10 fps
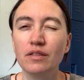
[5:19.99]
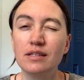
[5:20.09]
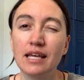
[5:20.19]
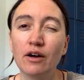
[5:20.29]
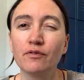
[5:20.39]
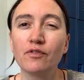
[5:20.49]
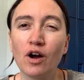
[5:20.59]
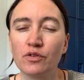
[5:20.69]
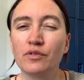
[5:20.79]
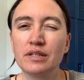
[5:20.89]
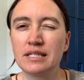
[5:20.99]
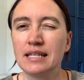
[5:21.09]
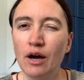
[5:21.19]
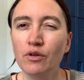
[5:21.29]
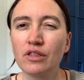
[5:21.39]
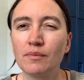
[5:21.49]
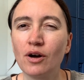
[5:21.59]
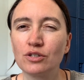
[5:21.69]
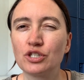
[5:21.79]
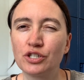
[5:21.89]
Down farther in the south, I'm
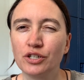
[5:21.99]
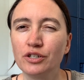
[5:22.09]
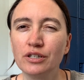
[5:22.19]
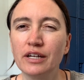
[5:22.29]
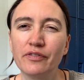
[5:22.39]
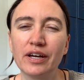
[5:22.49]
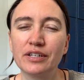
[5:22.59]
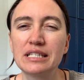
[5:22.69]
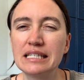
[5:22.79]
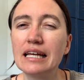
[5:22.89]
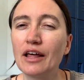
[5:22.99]
not sure if I could see it.